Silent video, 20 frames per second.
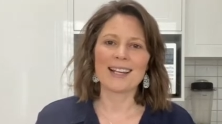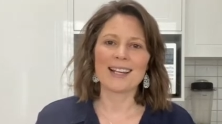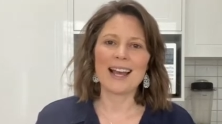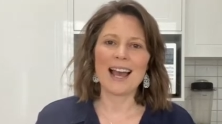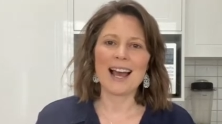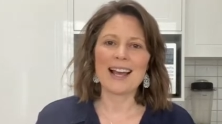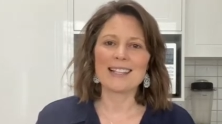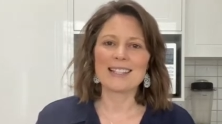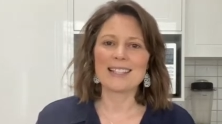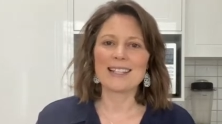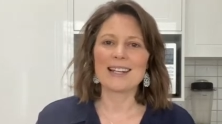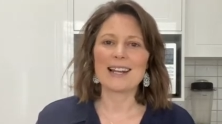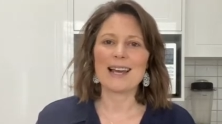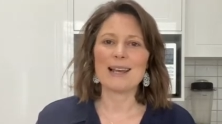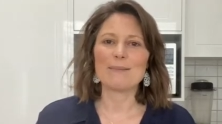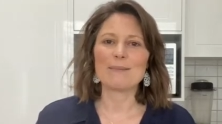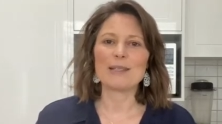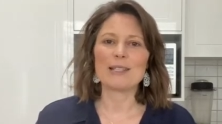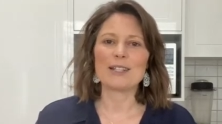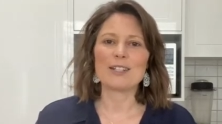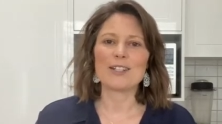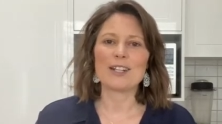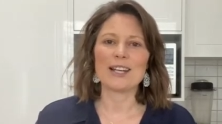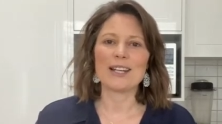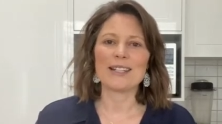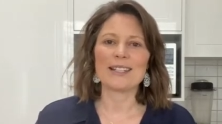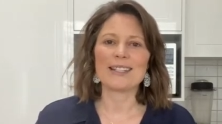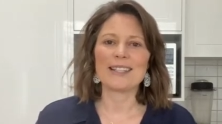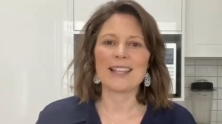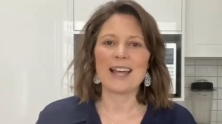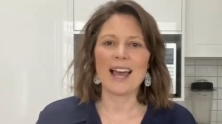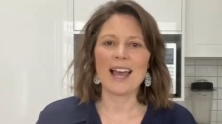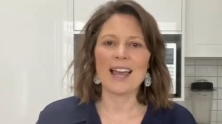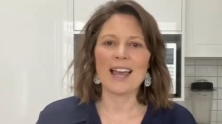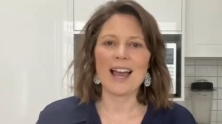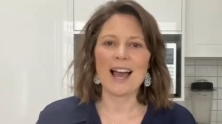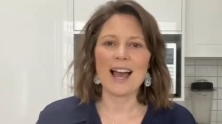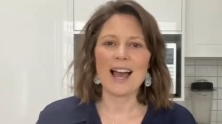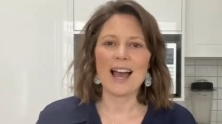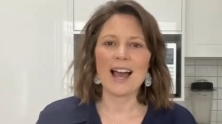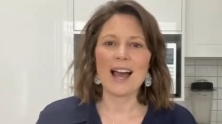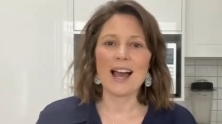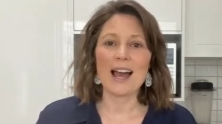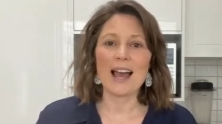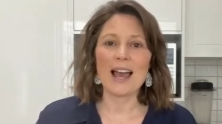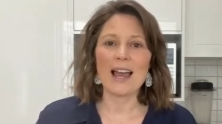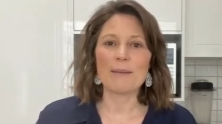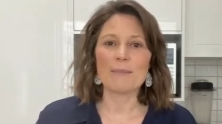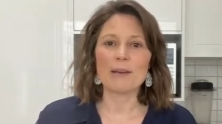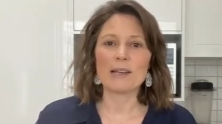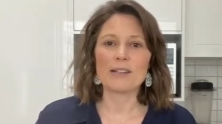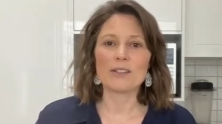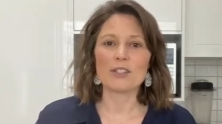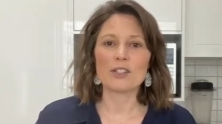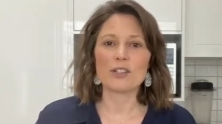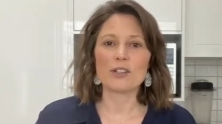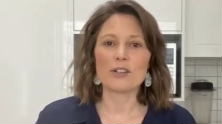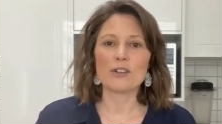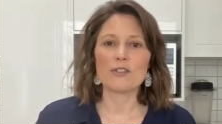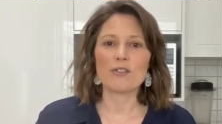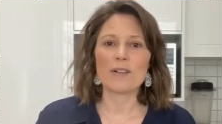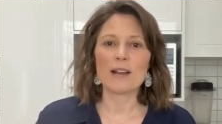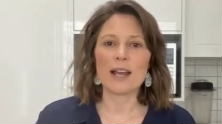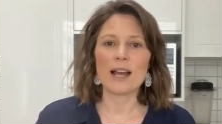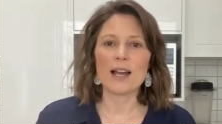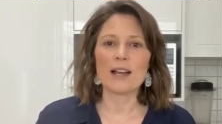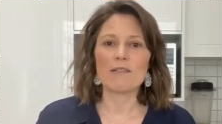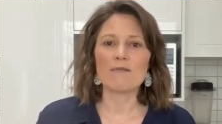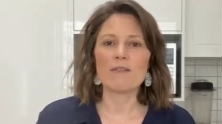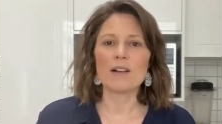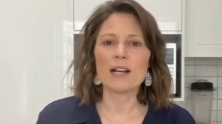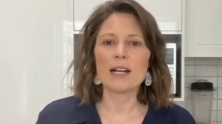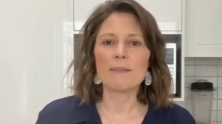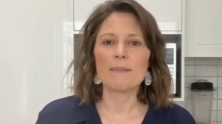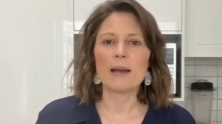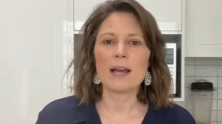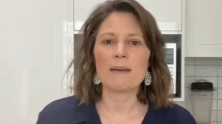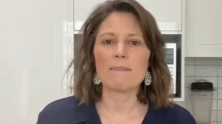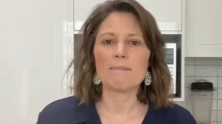as the name suggests, they are aiming to create ready-made